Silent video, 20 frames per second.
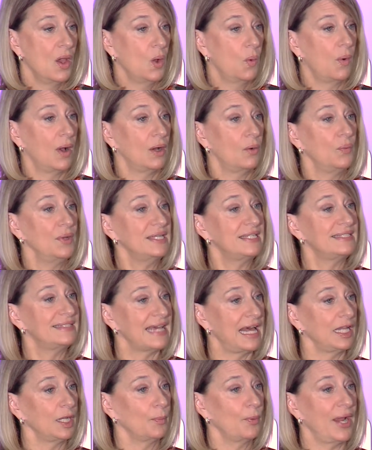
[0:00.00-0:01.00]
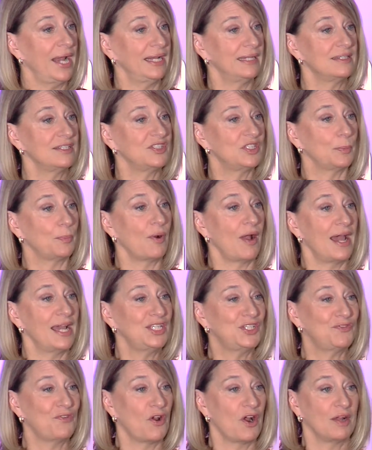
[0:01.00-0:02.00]
While we celebrated the
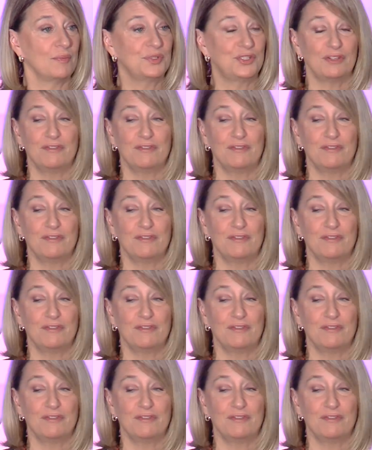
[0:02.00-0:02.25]
Surprise Farms